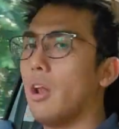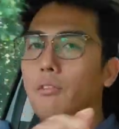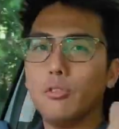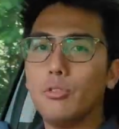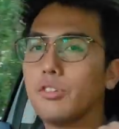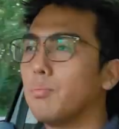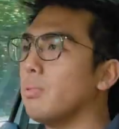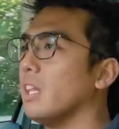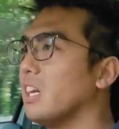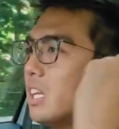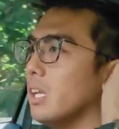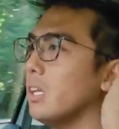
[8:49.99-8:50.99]
have to just
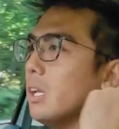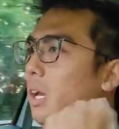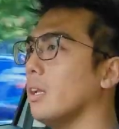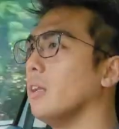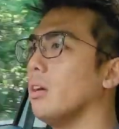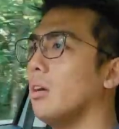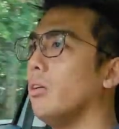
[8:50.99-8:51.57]
plug it in and